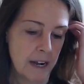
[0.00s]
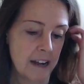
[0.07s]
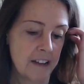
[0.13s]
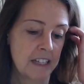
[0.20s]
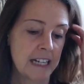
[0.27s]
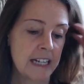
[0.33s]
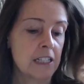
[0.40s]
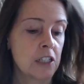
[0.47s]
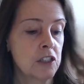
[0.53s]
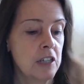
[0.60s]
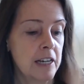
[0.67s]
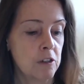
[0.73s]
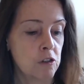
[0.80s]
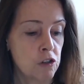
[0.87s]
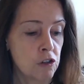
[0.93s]
I think it's
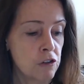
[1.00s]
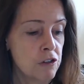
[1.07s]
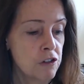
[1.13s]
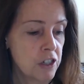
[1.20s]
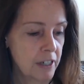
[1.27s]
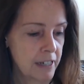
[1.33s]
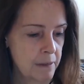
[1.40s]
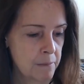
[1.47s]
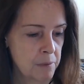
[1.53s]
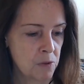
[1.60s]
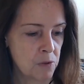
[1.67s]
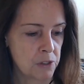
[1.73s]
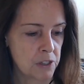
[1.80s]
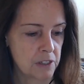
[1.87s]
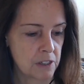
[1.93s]
crucially
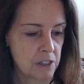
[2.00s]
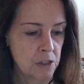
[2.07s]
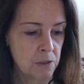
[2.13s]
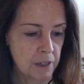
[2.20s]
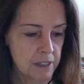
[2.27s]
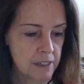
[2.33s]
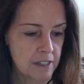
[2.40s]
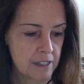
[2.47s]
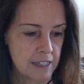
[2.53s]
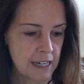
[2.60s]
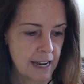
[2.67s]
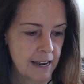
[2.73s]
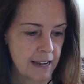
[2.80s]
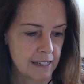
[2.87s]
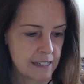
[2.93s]
important to
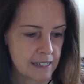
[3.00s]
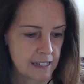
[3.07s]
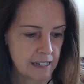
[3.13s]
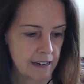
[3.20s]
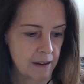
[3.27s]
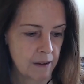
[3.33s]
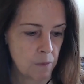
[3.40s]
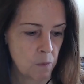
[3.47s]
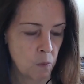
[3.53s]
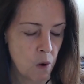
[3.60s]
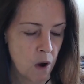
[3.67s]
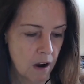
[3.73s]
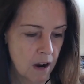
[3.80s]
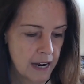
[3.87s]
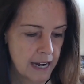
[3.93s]
understand
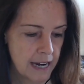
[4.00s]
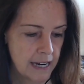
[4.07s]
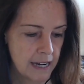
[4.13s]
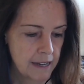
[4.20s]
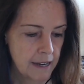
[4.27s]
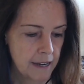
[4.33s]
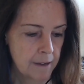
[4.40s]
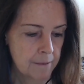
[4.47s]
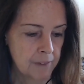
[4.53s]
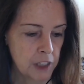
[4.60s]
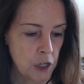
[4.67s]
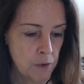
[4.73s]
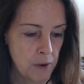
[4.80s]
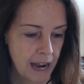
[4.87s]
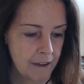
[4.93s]
why
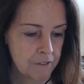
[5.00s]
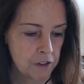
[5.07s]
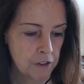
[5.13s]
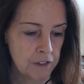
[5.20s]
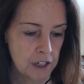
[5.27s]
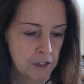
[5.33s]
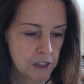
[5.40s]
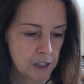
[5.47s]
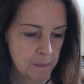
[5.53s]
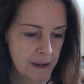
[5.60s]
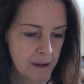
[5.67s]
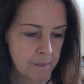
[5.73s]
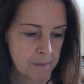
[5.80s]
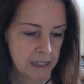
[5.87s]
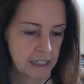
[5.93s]
you have the views
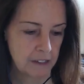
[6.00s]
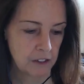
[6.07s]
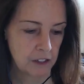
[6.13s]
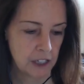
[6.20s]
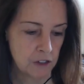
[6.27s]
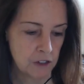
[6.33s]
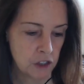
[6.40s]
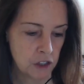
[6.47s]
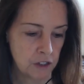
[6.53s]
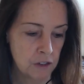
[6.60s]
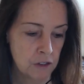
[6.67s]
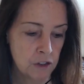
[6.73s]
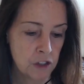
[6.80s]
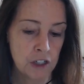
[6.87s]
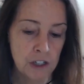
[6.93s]
about money that you
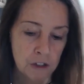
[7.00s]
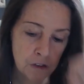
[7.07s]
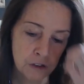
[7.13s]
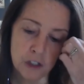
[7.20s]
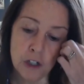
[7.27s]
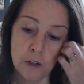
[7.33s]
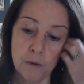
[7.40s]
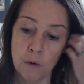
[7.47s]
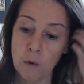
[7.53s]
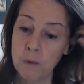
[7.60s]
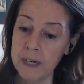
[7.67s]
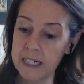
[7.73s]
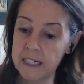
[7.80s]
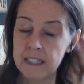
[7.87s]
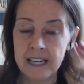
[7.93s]
do. Do you
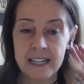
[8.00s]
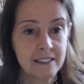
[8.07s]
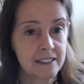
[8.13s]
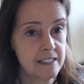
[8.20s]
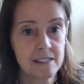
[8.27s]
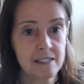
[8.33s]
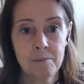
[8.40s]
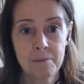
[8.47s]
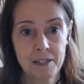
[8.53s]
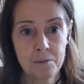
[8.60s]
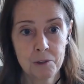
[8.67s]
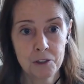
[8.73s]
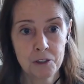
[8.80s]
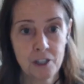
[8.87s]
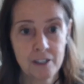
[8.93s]
always think that
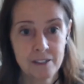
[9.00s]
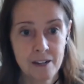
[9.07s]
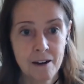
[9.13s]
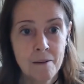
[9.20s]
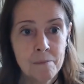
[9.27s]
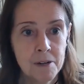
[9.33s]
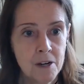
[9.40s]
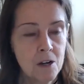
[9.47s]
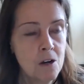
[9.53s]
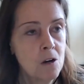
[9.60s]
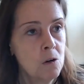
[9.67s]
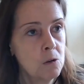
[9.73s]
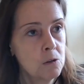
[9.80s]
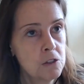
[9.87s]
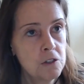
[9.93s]
something will turn up,
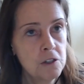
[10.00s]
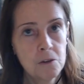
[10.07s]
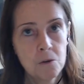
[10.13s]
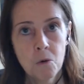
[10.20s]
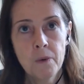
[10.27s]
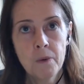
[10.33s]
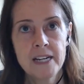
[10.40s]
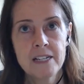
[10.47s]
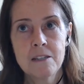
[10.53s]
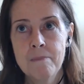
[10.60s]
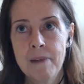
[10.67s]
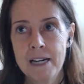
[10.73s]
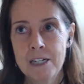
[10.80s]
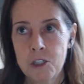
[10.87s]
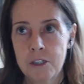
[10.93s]
or do you always
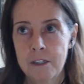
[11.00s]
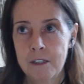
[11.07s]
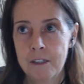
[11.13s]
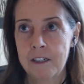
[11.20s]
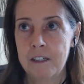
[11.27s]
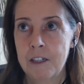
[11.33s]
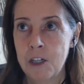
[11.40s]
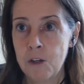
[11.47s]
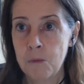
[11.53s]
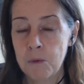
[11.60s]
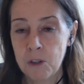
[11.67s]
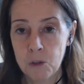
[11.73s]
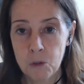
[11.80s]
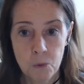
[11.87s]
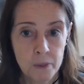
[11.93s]
imagine that you
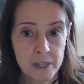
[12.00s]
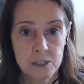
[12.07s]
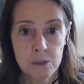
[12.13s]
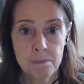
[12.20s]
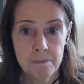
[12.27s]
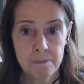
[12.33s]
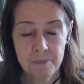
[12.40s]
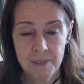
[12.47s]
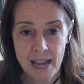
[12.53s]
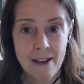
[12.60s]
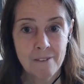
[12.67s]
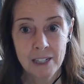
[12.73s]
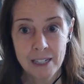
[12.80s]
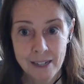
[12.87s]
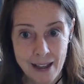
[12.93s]
will always
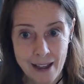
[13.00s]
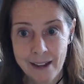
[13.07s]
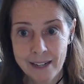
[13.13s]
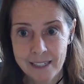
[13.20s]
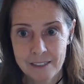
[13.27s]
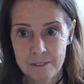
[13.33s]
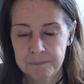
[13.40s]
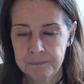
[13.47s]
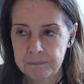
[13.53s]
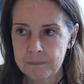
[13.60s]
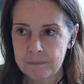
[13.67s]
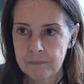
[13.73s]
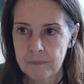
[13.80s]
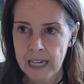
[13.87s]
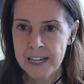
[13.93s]
have a lack?
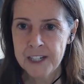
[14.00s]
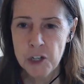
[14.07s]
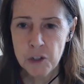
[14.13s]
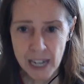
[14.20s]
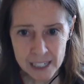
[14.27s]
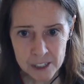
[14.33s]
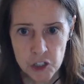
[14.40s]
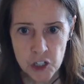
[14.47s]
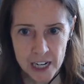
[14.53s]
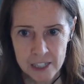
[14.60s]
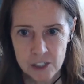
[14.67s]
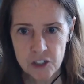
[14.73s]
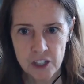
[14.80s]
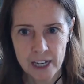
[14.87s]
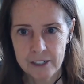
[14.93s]
And you can
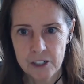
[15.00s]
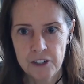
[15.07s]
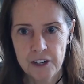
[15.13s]
change that.